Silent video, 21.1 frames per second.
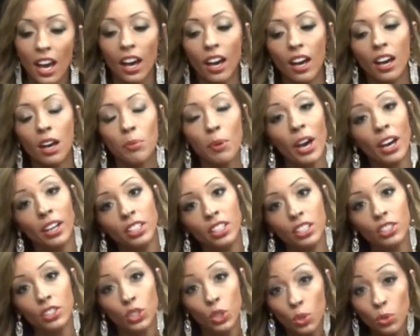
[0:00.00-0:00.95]
Uh, I
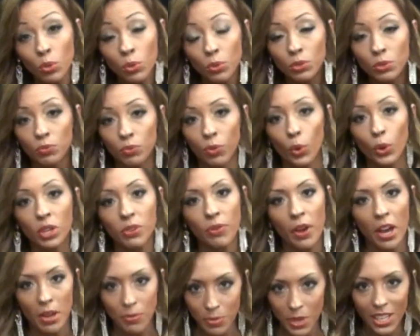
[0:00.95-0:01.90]
did two
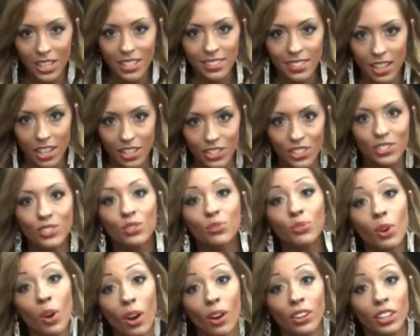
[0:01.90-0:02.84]
45 minute sessions of
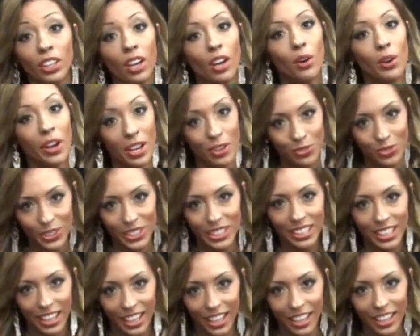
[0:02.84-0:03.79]
cardio every
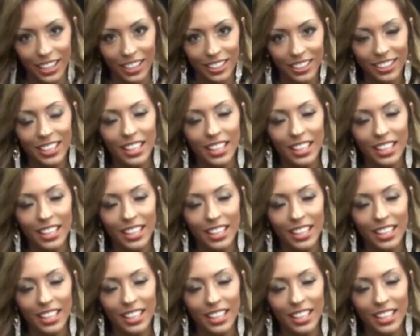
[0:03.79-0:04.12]
day,